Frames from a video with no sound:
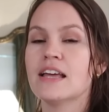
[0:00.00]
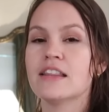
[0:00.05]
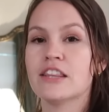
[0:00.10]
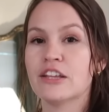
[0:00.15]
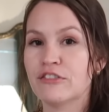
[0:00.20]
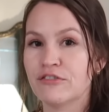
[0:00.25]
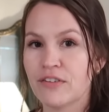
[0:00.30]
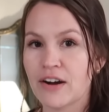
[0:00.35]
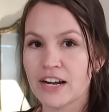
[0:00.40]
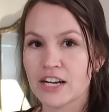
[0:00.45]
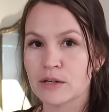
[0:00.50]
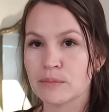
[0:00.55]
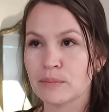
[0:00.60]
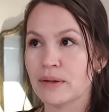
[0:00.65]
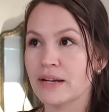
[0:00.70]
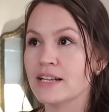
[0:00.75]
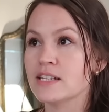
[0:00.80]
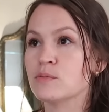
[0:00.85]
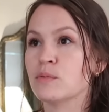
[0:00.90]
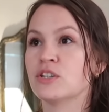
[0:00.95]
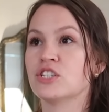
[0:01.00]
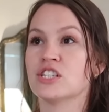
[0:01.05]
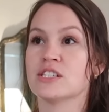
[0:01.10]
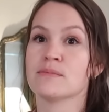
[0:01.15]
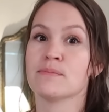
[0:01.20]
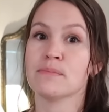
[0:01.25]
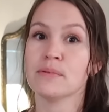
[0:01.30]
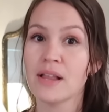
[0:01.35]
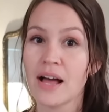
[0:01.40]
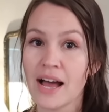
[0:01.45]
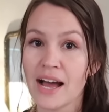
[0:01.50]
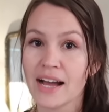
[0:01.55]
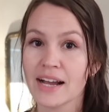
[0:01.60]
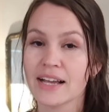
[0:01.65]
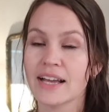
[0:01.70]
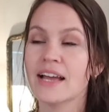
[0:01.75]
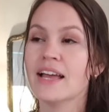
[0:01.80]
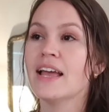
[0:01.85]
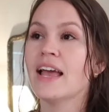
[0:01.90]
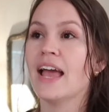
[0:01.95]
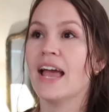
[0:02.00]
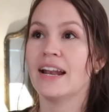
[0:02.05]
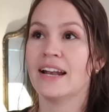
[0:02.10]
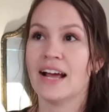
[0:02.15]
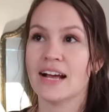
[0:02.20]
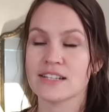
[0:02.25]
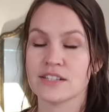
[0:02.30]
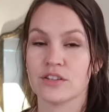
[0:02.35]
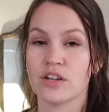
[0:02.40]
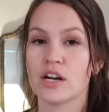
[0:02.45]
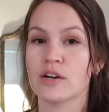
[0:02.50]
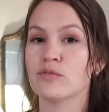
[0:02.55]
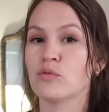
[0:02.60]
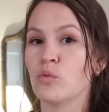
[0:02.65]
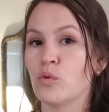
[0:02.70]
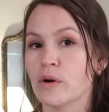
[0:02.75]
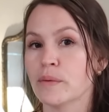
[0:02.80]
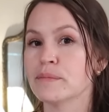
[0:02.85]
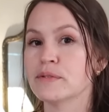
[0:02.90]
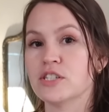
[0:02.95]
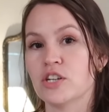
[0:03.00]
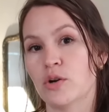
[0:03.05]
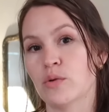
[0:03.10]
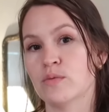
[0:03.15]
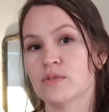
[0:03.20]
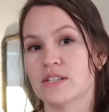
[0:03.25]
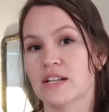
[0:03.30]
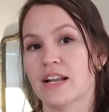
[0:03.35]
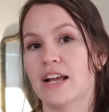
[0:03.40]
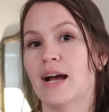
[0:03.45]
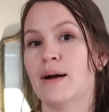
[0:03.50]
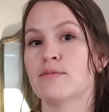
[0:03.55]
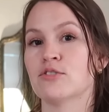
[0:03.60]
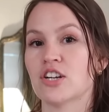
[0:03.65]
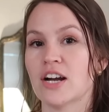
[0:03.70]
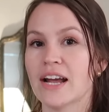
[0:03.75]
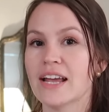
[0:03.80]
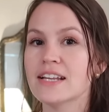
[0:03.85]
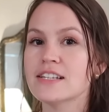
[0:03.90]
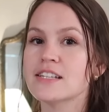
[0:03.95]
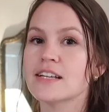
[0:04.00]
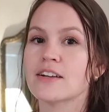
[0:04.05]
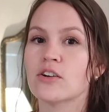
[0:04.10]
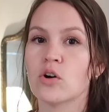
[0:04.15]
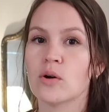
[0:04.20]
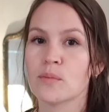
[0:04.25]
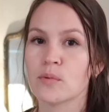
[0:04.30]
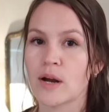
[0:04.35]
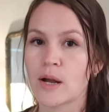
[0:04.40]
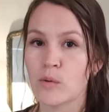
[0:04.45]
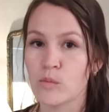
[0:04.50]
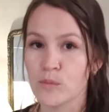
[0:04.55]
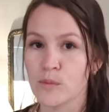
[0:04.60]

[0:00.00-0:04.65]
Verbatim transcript: the fireplace, which is black and has a lot of warm tones in it. I'm trying to incorporate